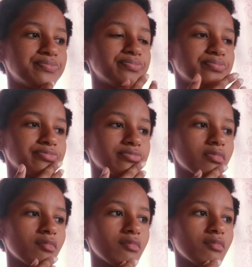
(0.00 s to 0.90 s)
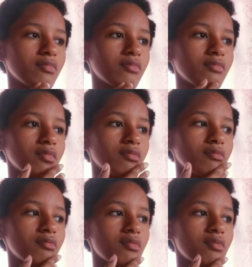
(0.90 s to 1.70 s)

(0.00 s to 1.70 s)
(silence)